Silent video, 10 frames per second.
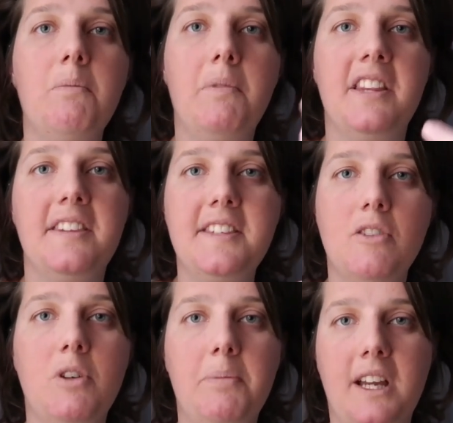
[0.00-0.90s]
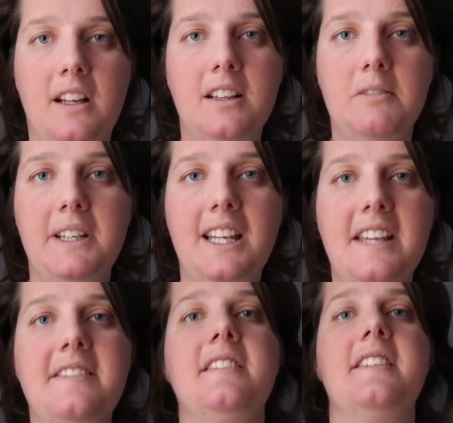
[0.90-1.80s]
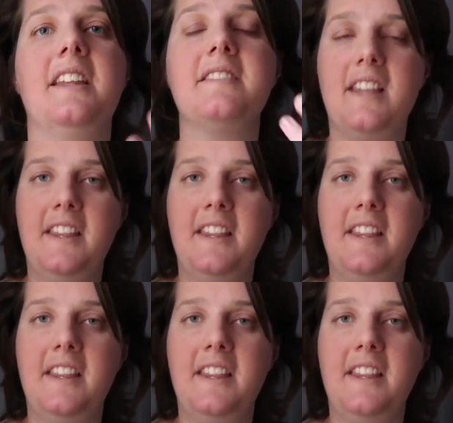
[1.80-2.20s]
with silk being a little bit less intense,